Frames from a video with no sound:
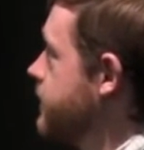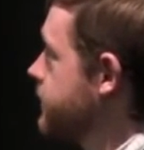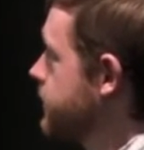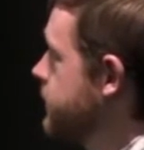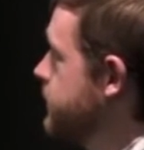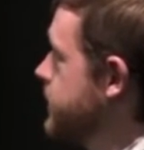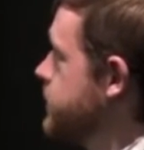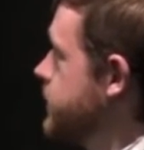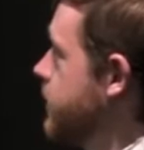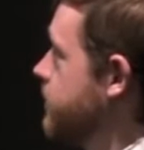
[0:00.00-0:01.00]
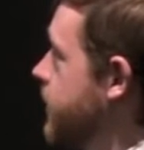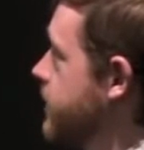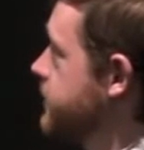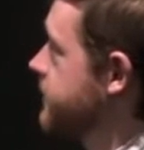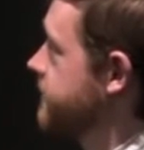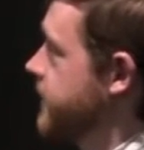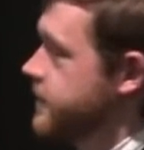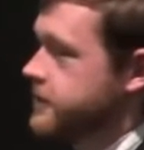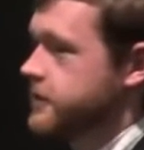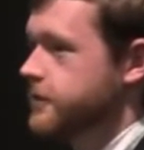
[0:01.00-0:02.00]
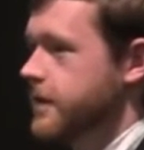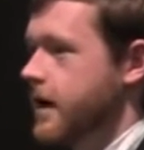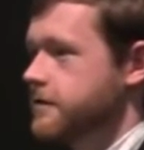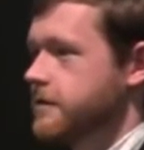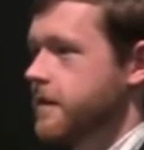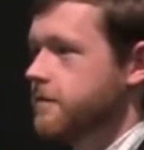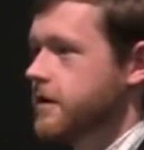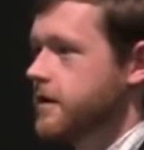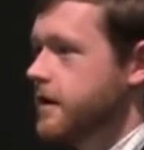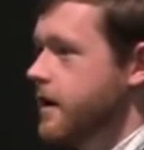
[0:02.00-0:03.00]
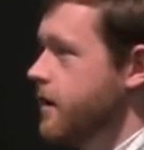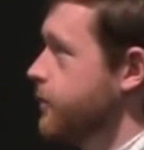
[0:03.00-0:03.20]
So the Human Genome Project finished in 2003.